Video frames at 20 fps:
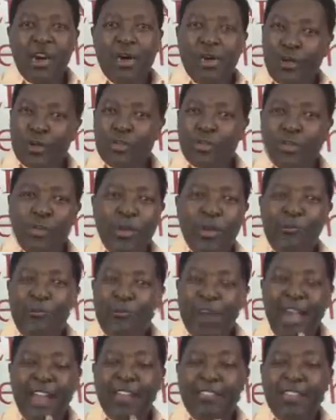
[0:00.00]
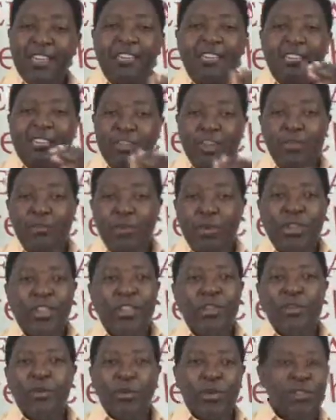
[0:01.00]
Also, we find that
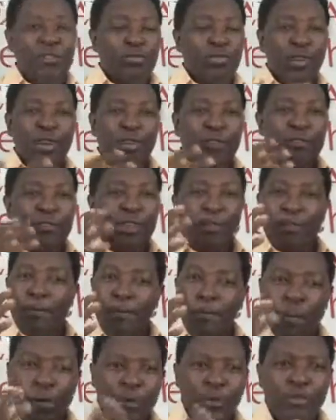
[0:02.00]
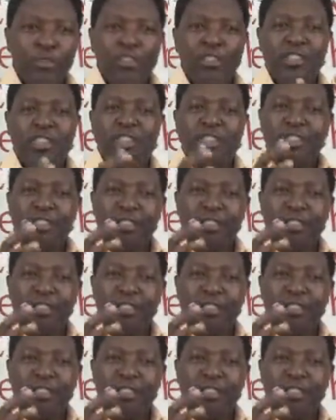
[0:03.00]
Timothy was one of the most